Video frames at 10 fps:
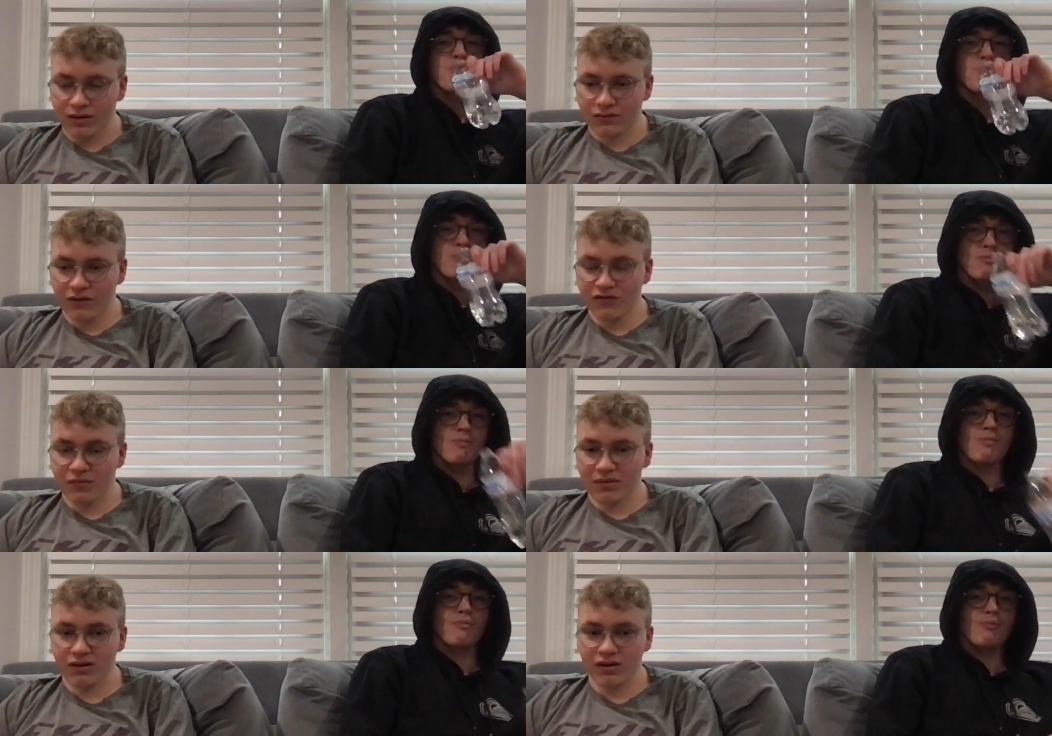Speaker 1: self
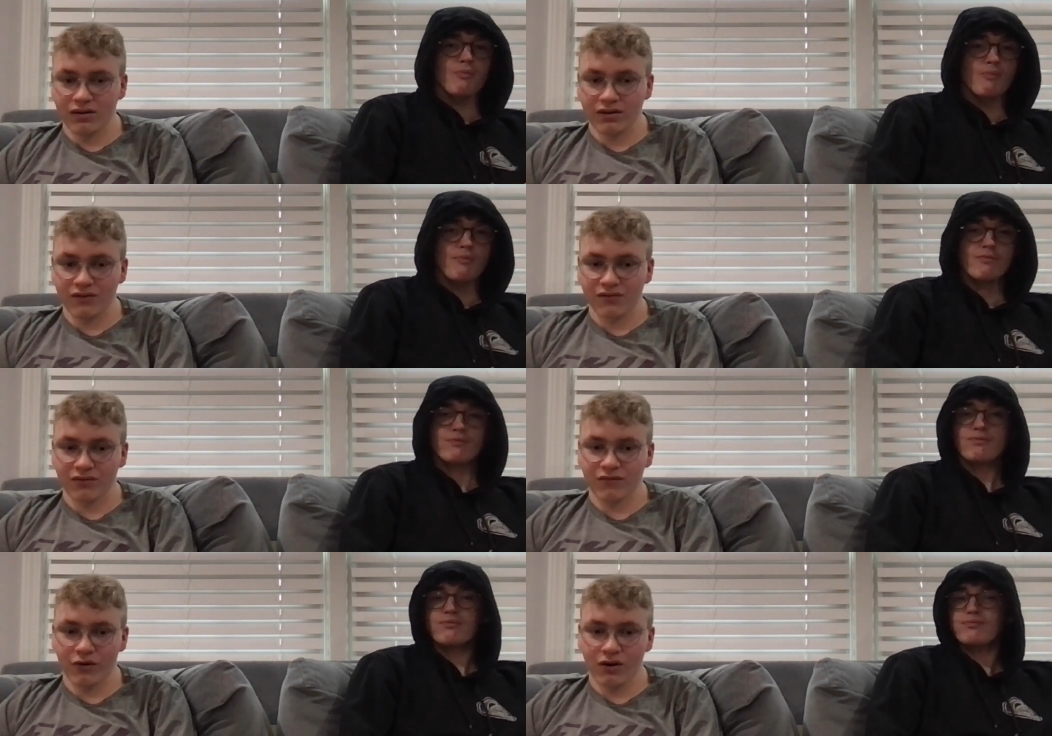discipline is
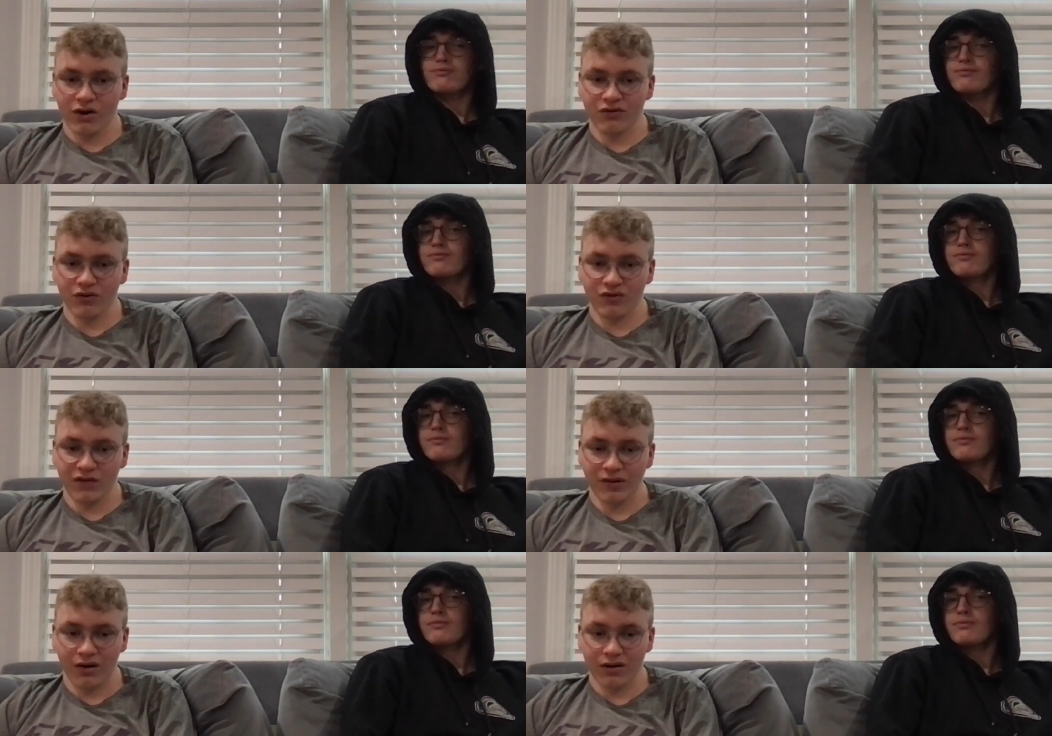very hard to
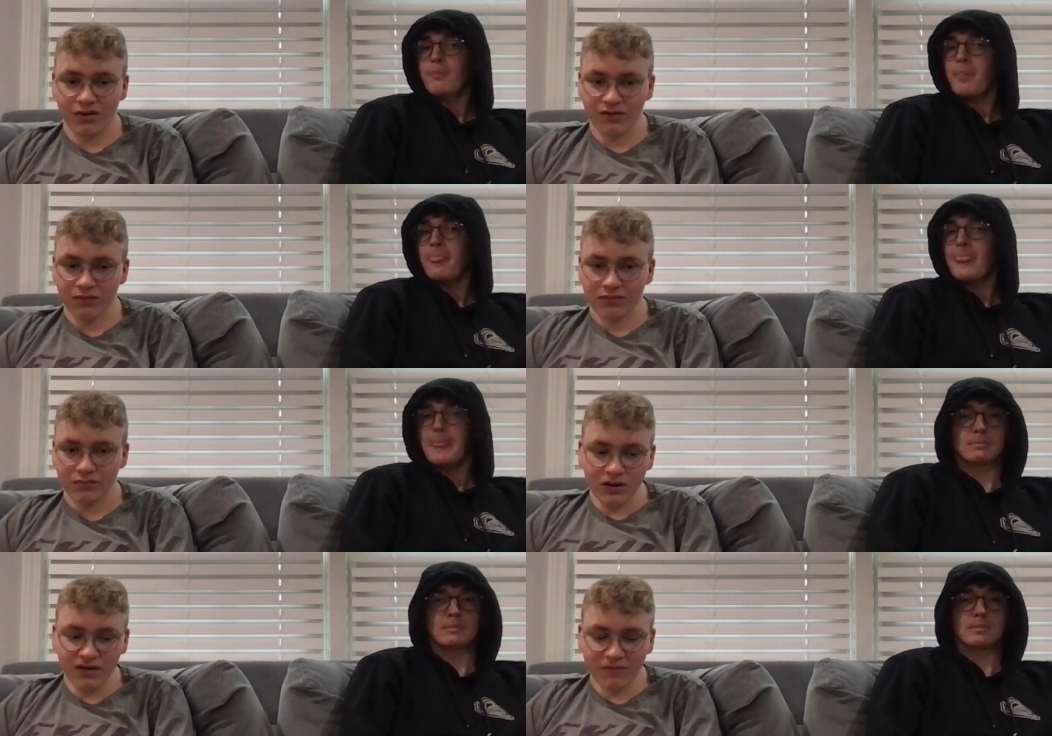achieve nowadays
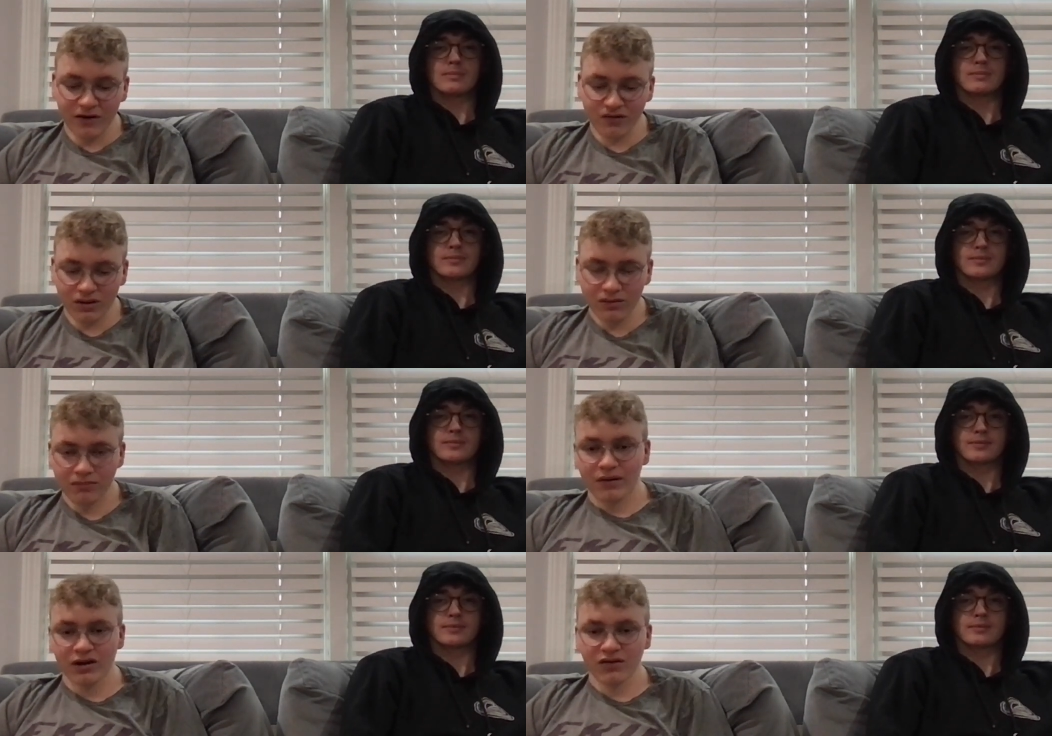especially
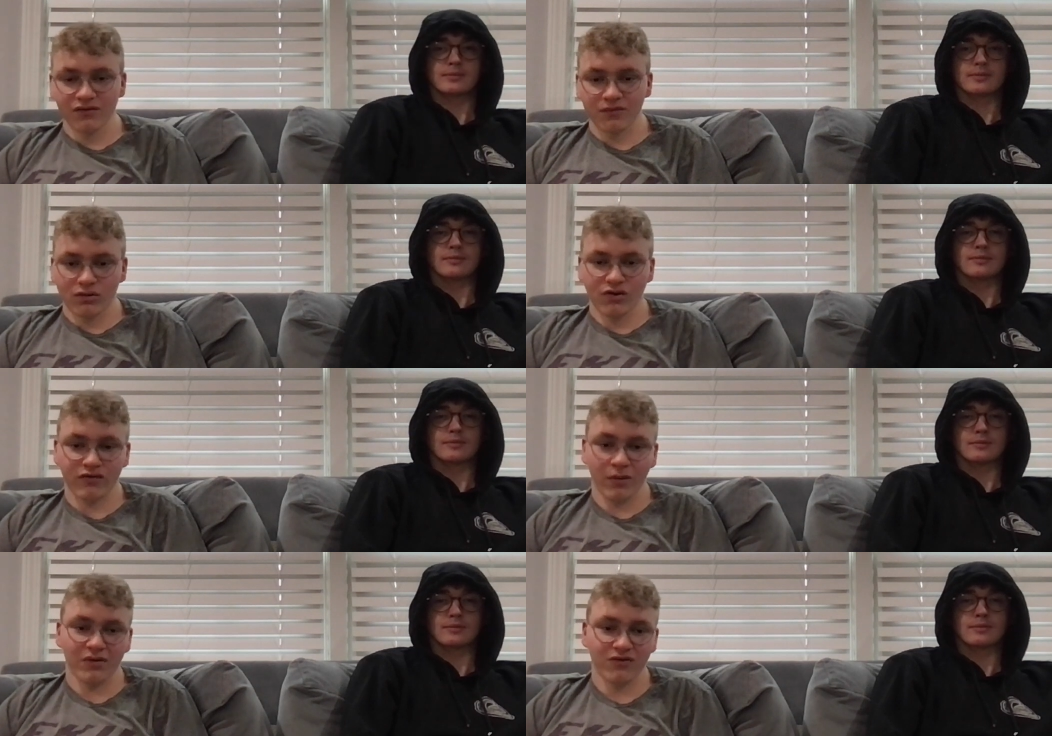because there's
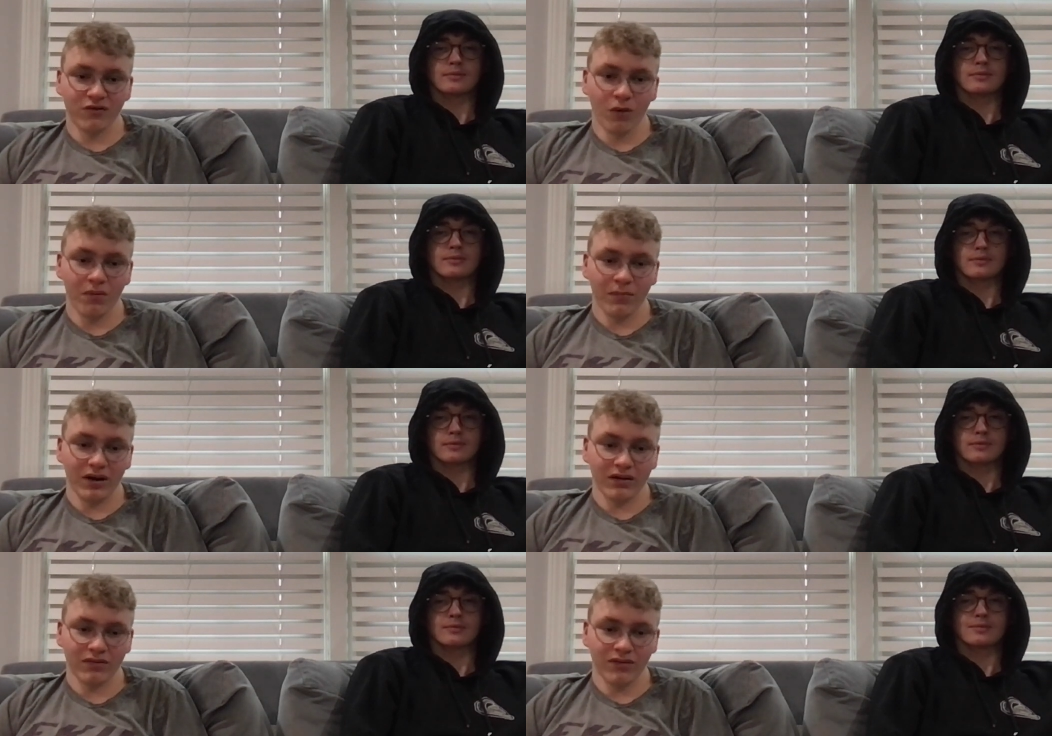so much
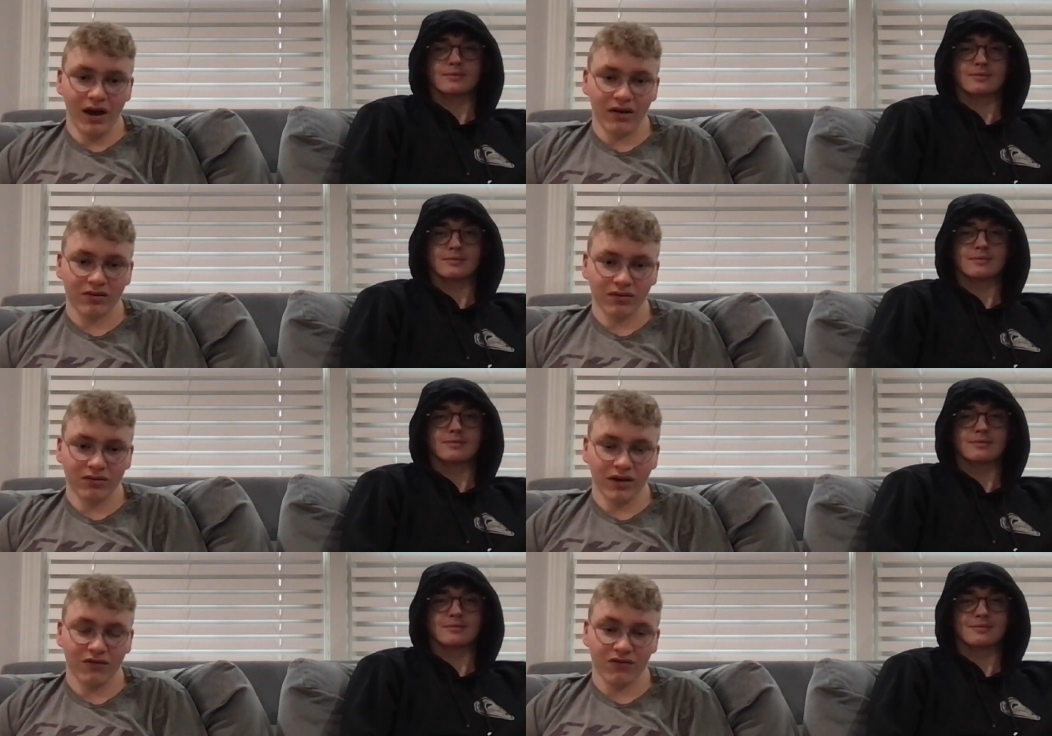dopamine that
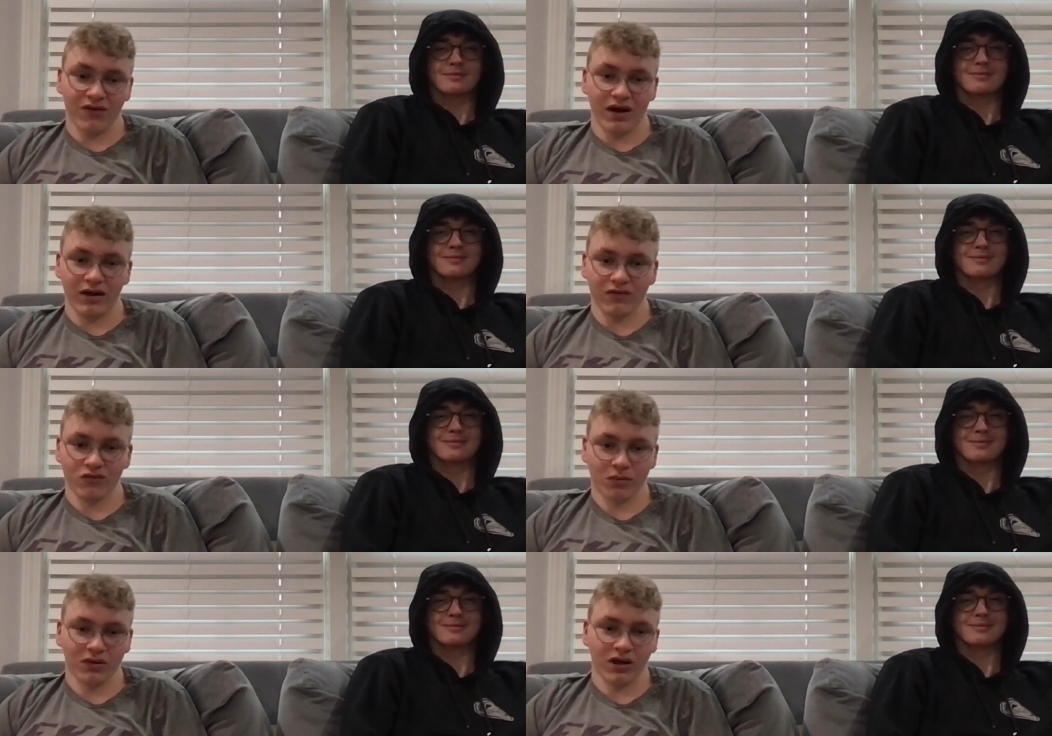that a society has
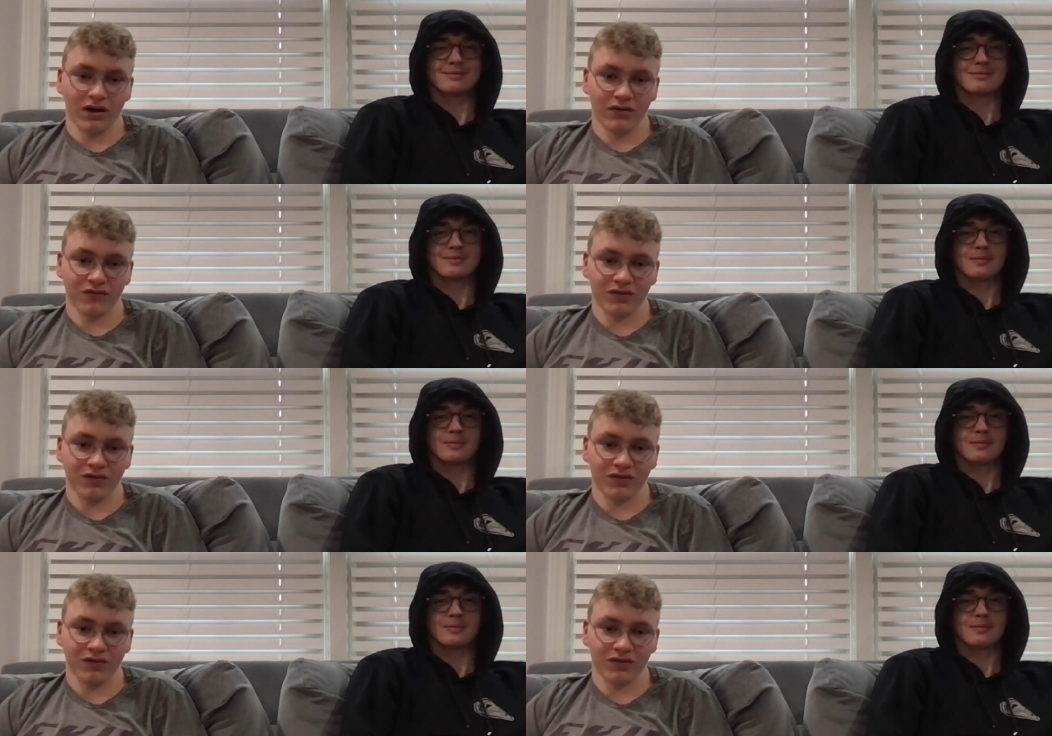normalized